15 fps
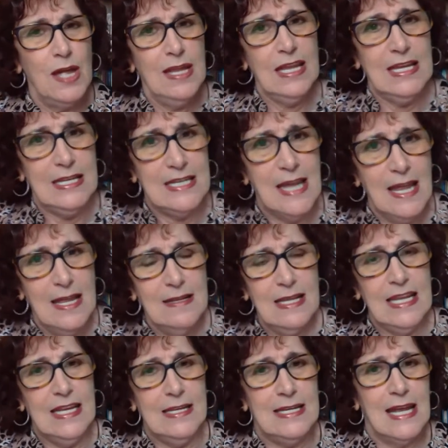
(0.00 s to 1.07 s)
in,
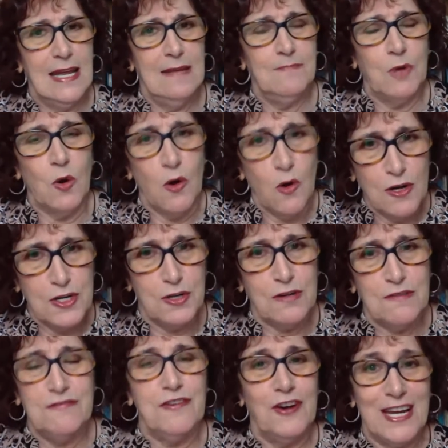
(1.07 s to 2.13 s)
in order
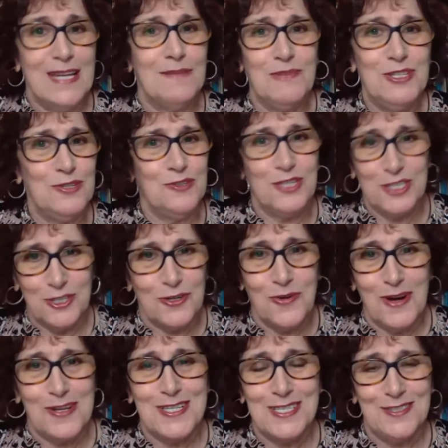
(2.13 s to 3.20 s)
for him to show
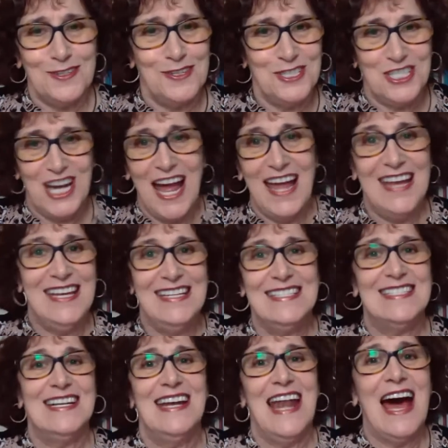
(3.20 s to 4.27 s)
us, to shine
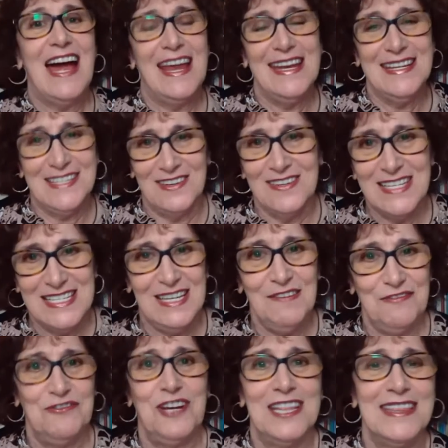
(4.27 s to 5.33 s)
his light on
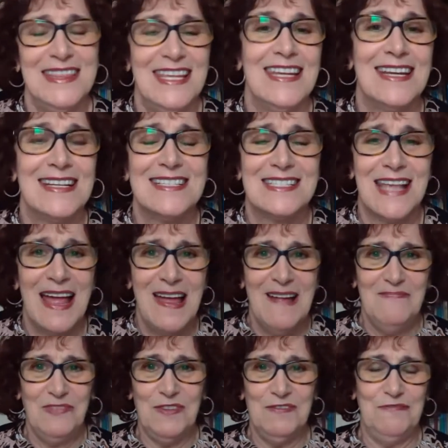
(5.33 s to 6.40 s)
different things.
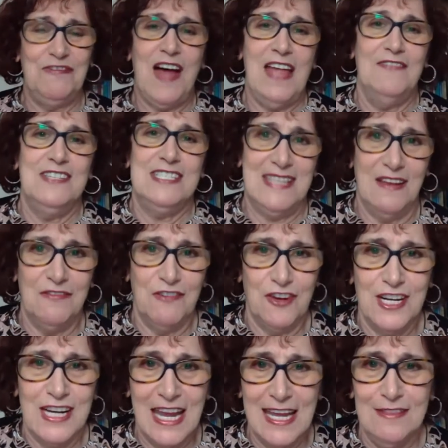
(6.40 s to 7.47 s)
five
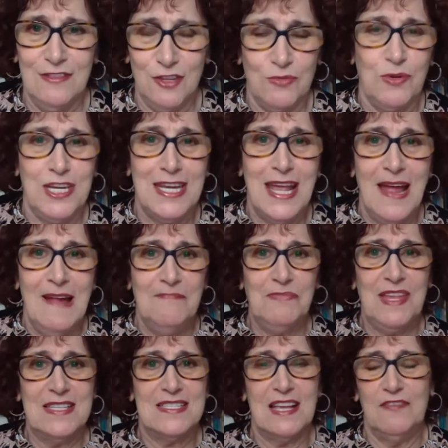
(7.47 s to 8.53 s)
seven eight three,
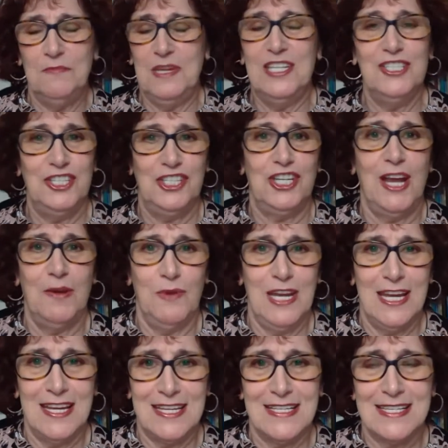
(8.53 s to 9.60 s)
as I've been
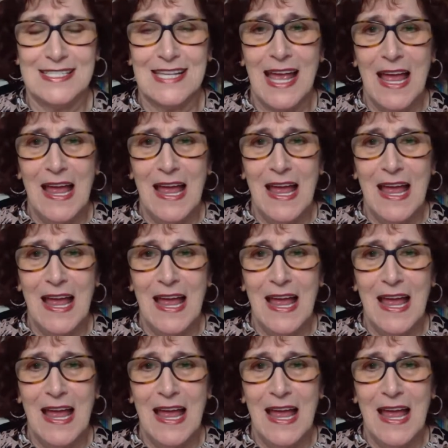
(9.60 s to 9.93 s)
sharing, is,